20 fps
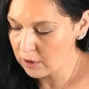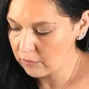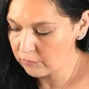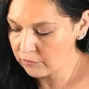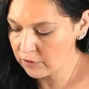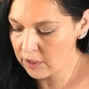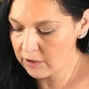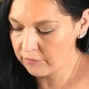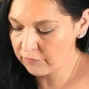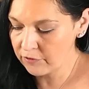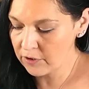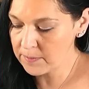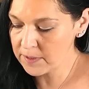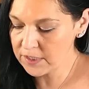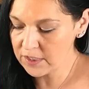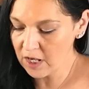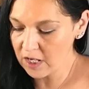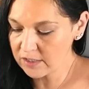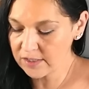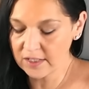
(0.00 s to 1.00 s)
from a
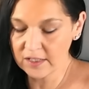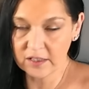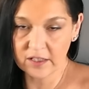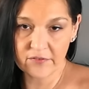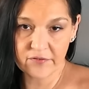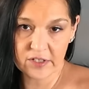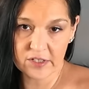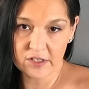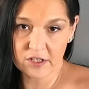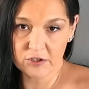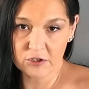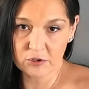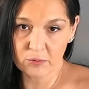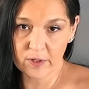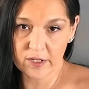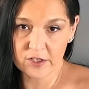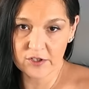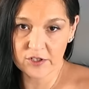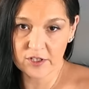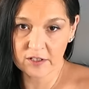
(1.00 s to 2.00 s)
toxic living
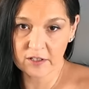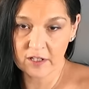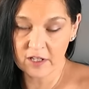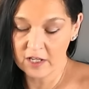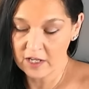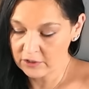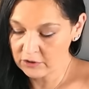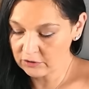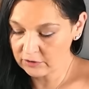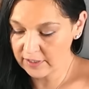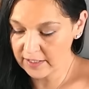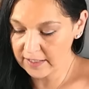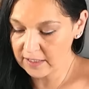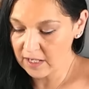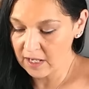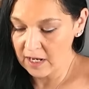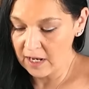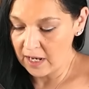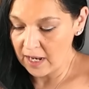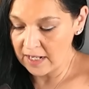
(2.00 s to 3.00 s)
situation. And you're like,
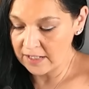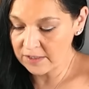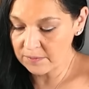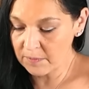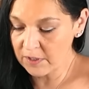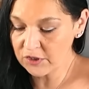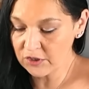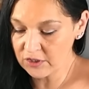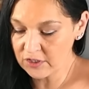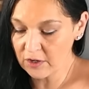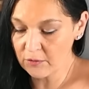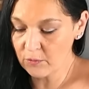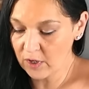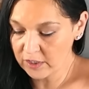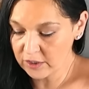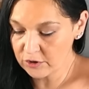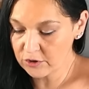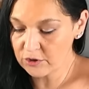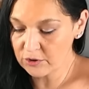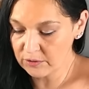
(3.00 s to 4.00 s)
as much as I
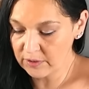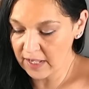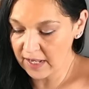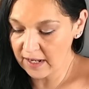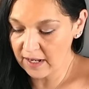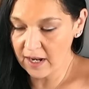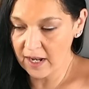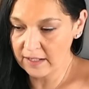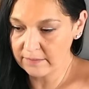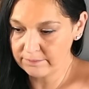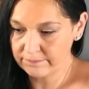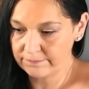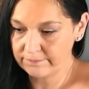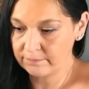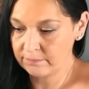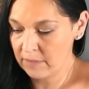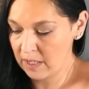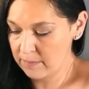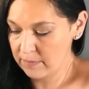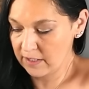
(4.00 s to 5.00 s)
want to do that,
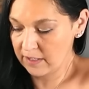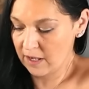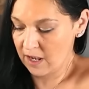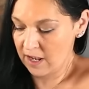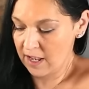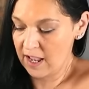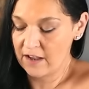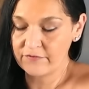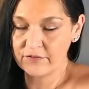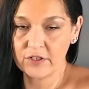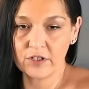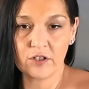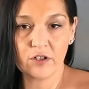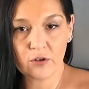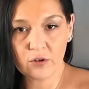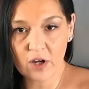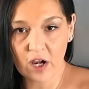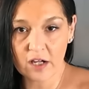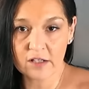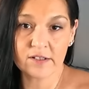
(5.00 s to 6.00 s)
maybe I have
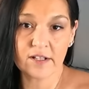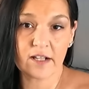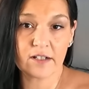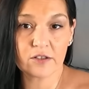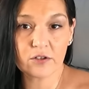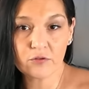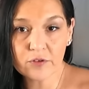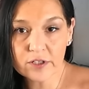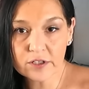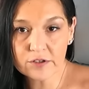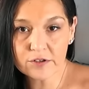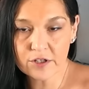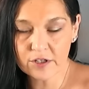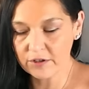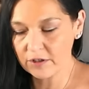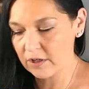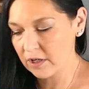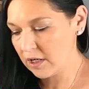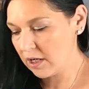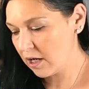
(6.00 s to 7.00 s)
to, contact a
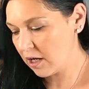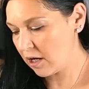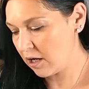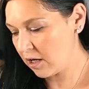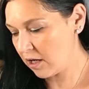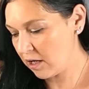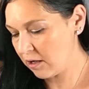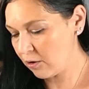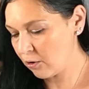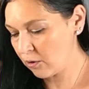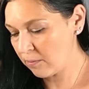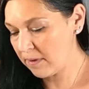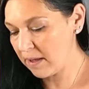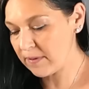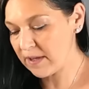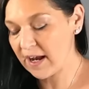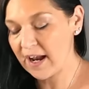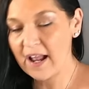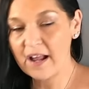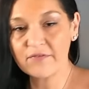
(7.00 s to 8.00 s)
realtor, or
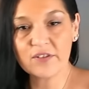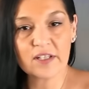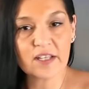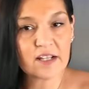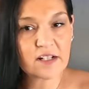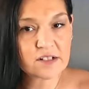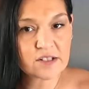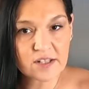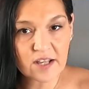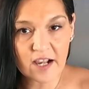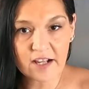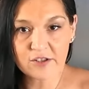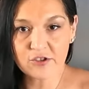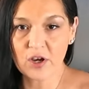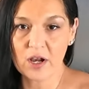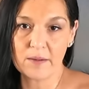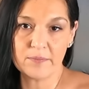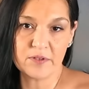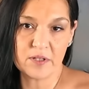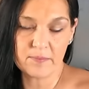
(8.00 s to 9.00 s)
maybe I have to get a side
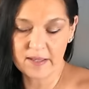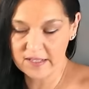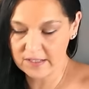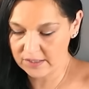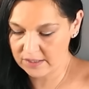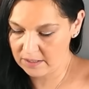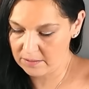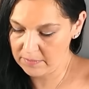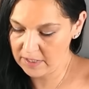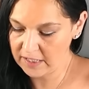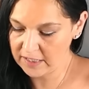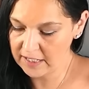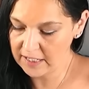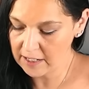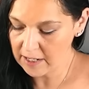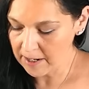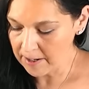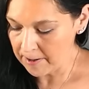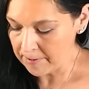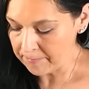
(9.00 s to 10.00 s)
job to make some
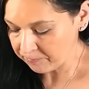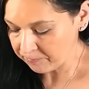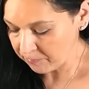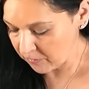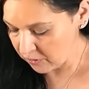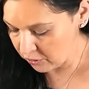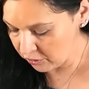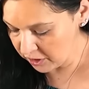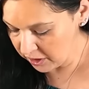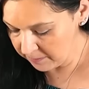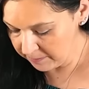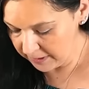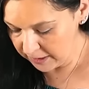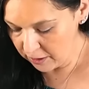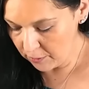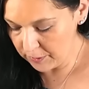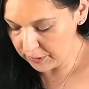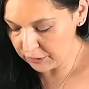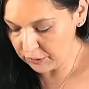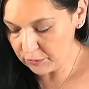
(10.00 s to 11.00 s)
money. You could be
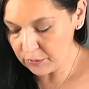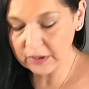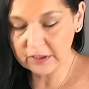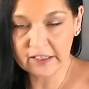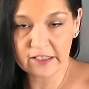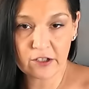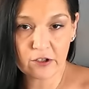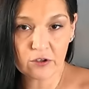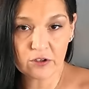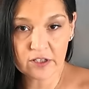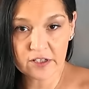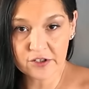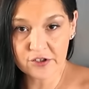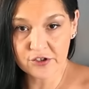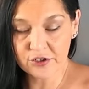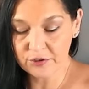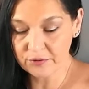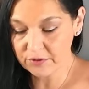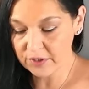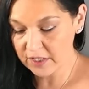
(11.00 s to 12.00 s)
going through a legal
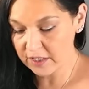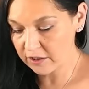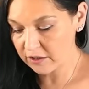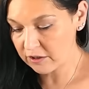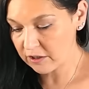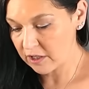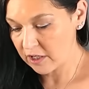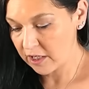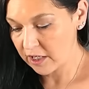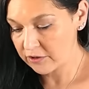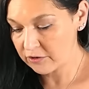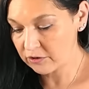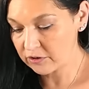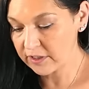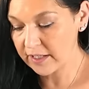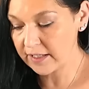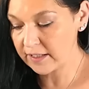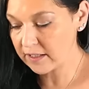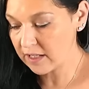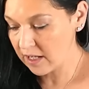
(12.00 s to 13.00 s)
issue here, and you're
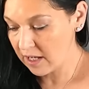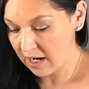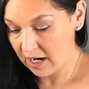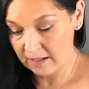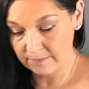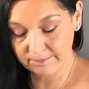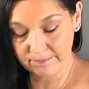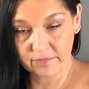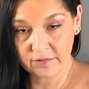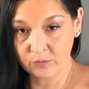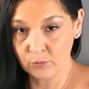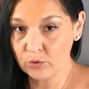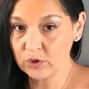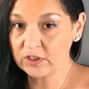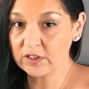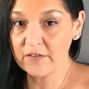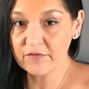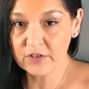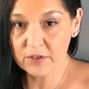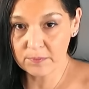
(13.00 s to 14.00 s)
like, I would
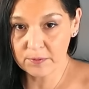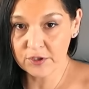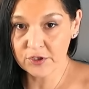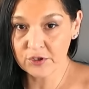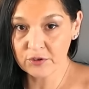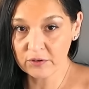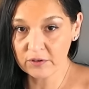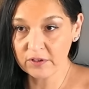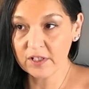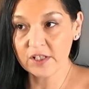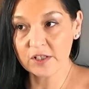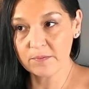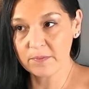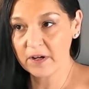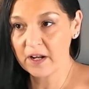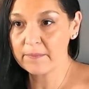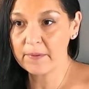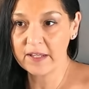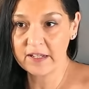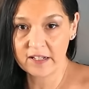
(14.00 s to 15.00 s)
love to push through this, but
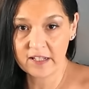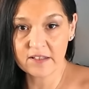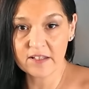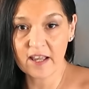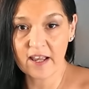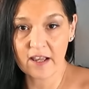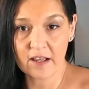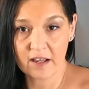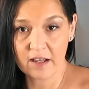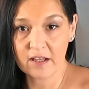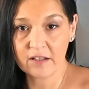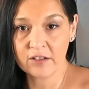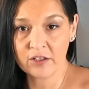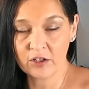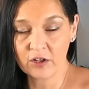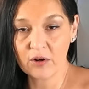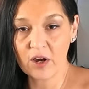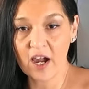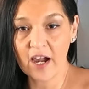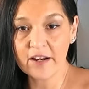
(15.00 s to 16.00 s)
I may need to,
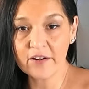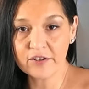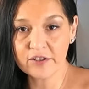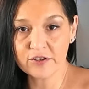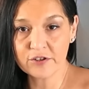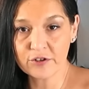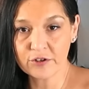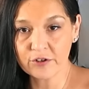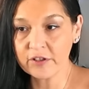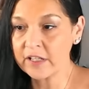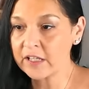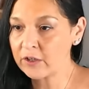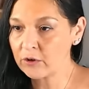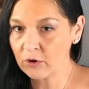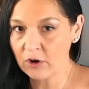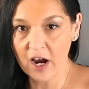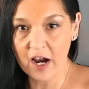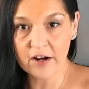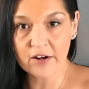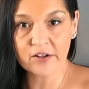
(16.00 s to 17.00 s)
hire an attorney
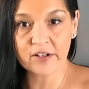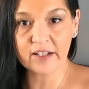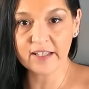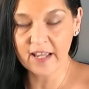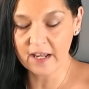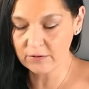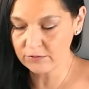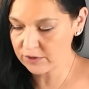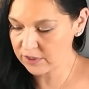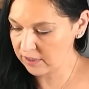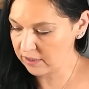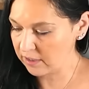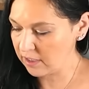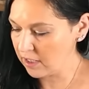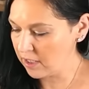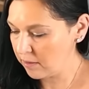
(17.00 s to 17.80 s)
or hire an accountant.